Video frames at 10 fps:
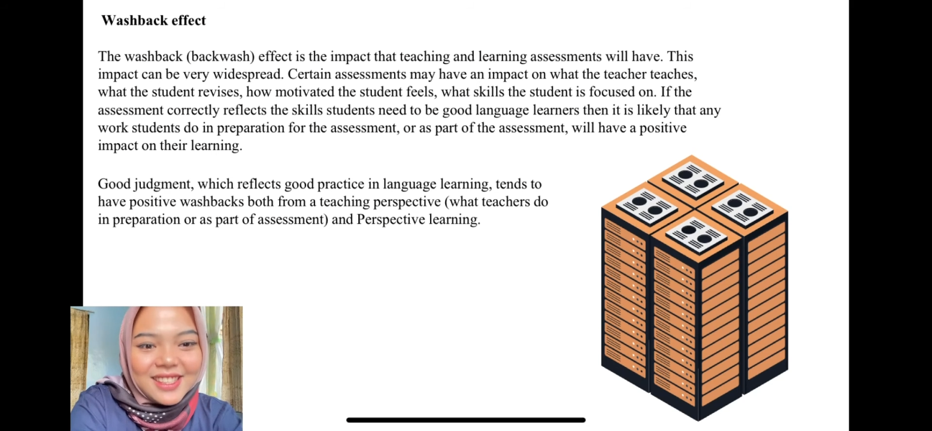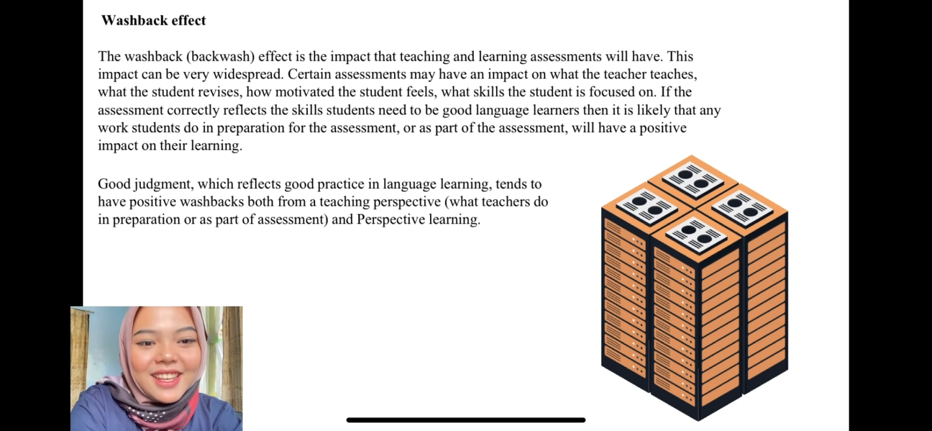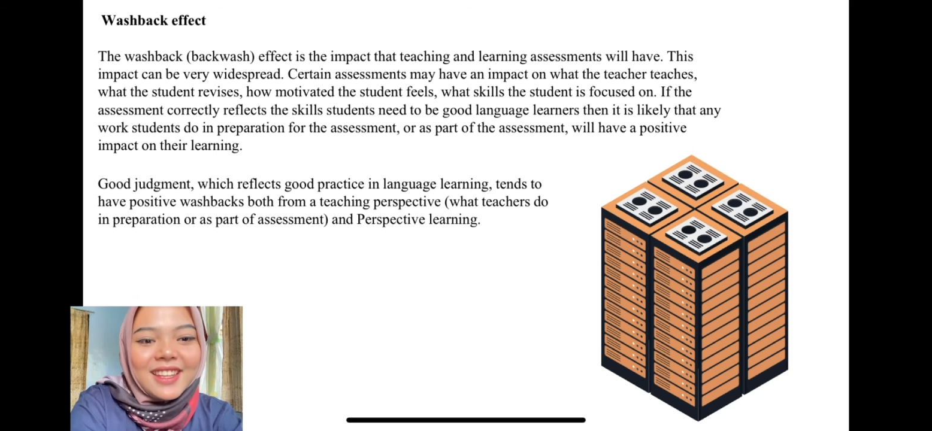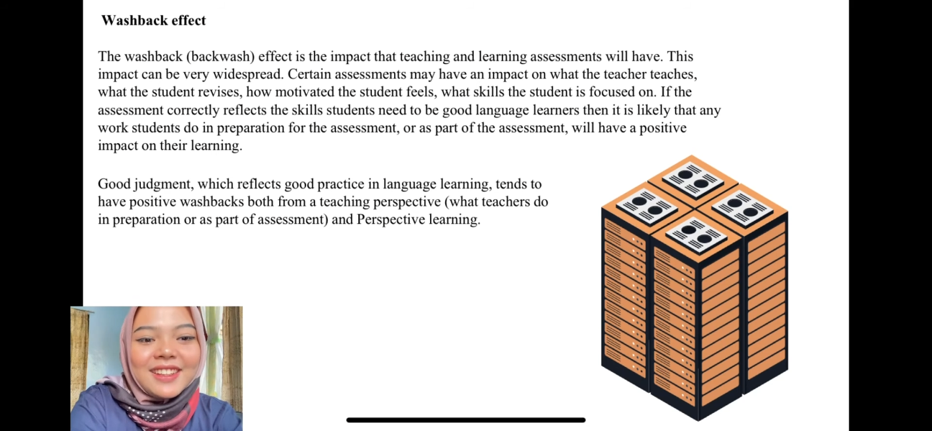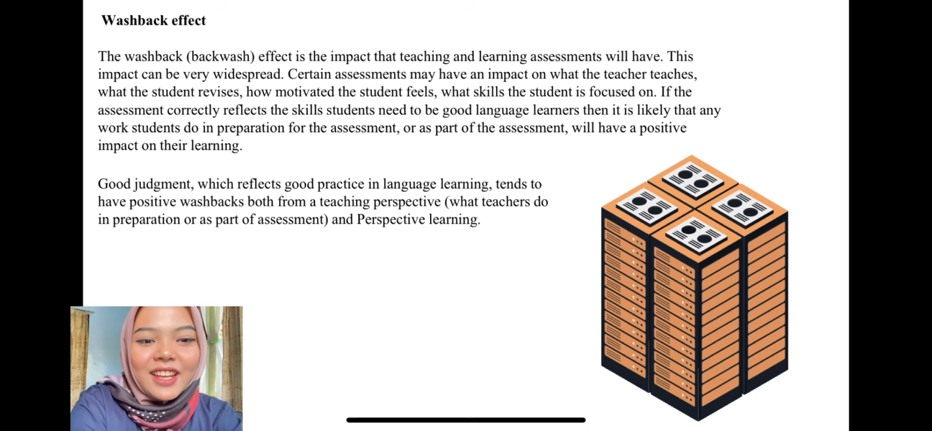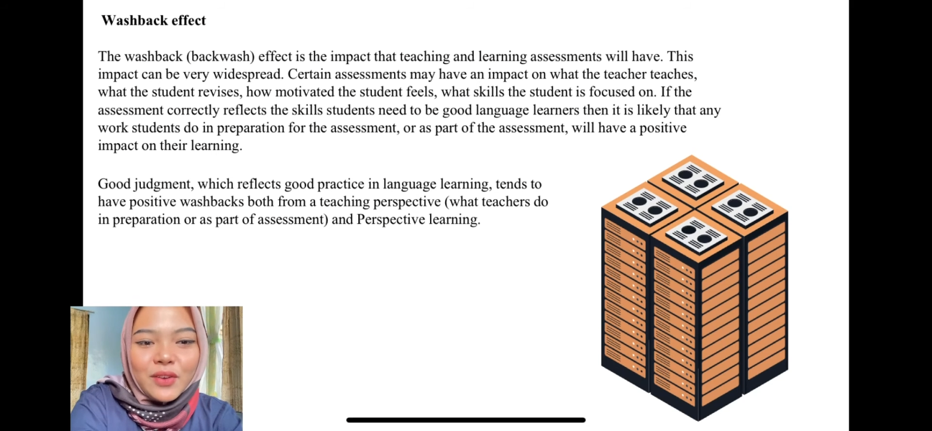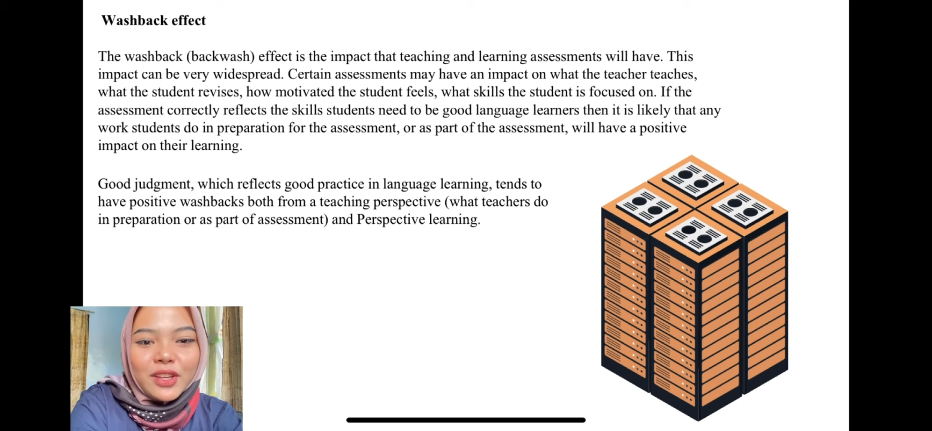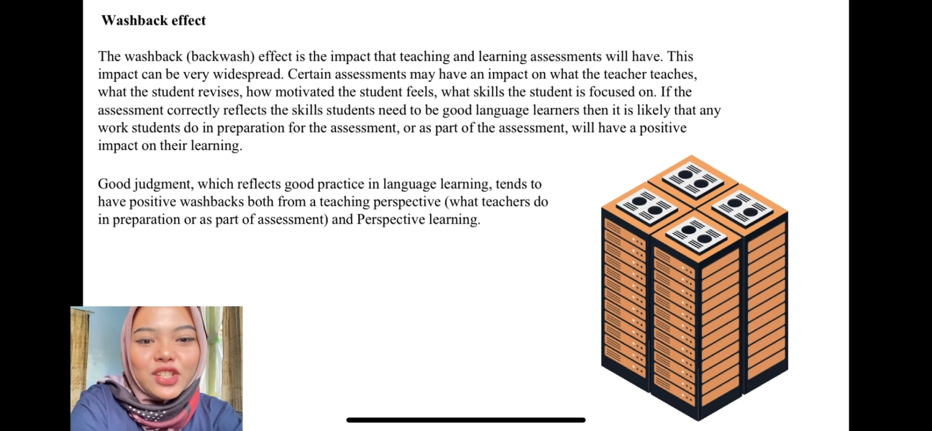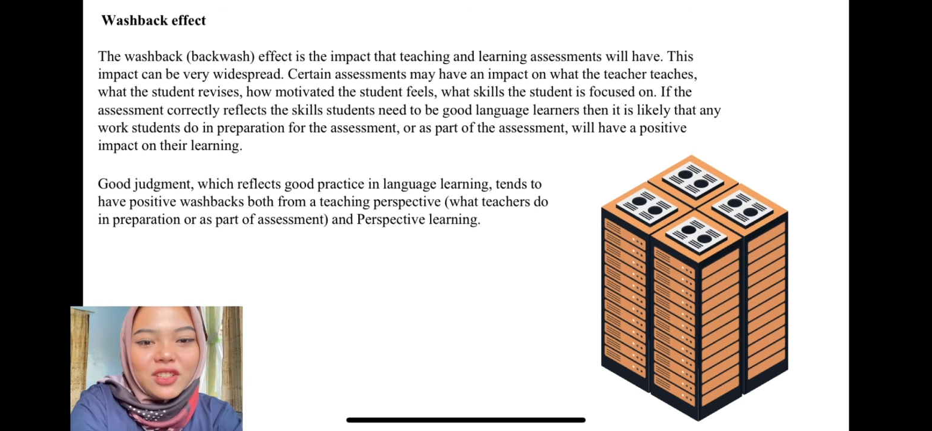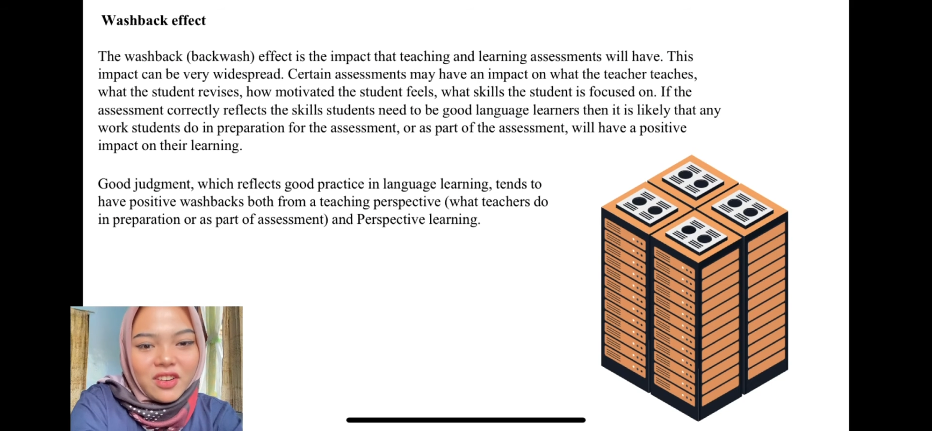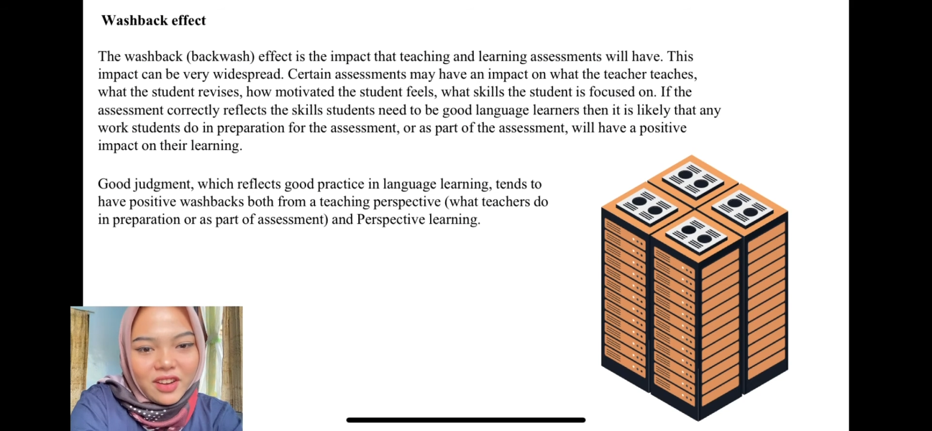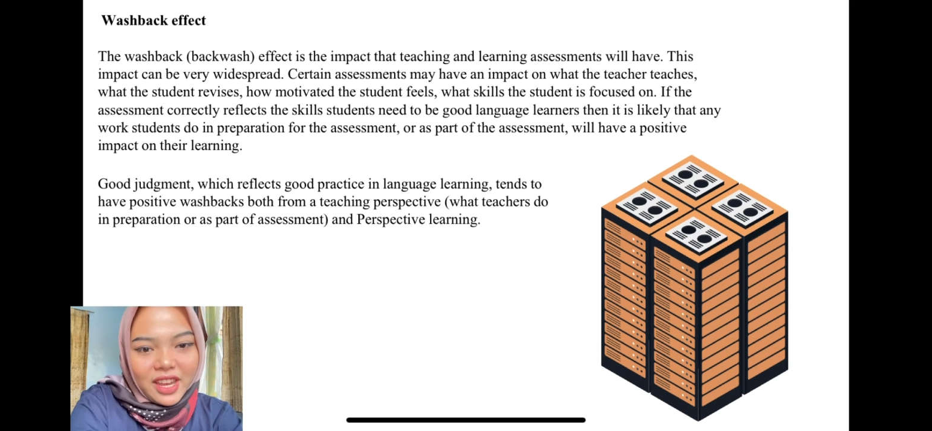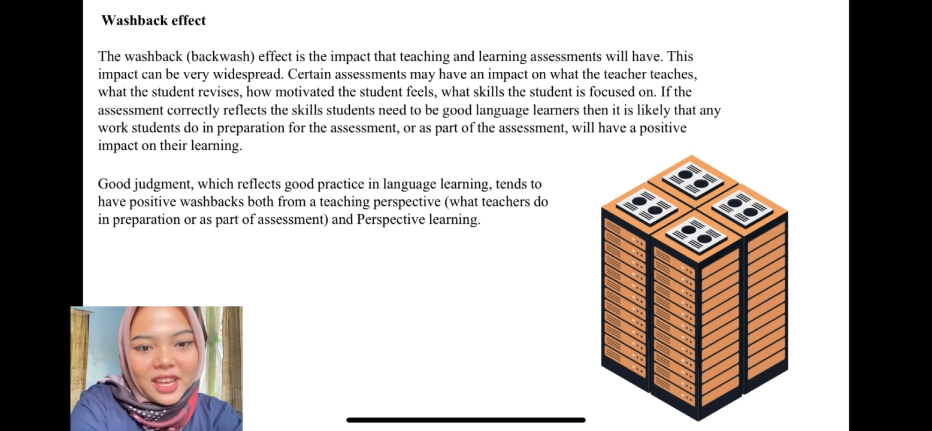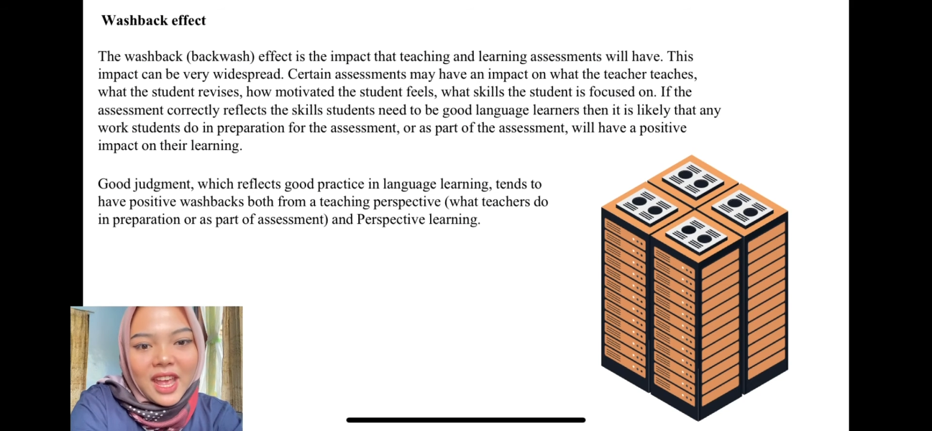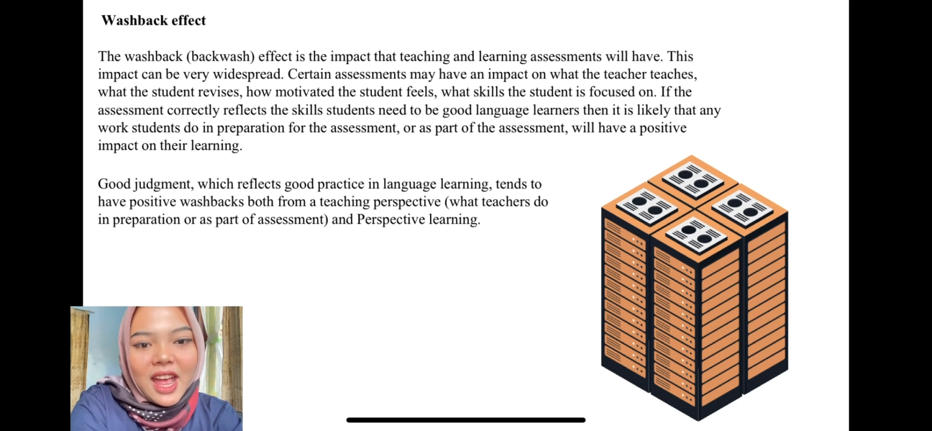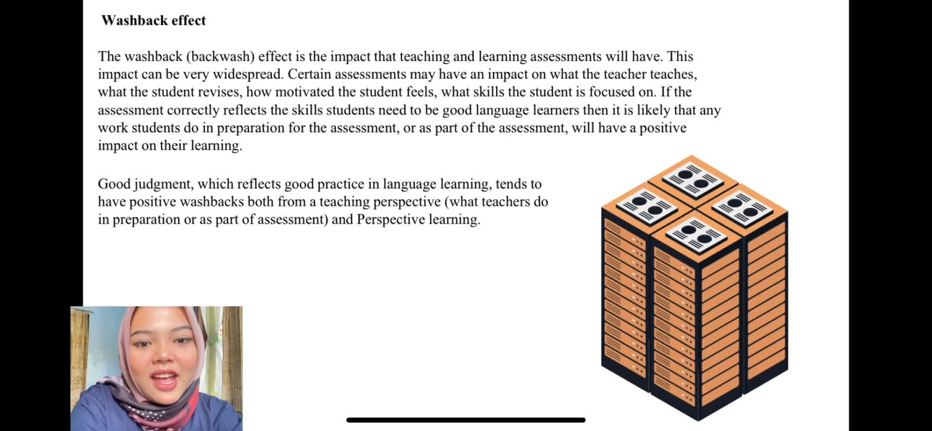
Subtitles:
in language learning,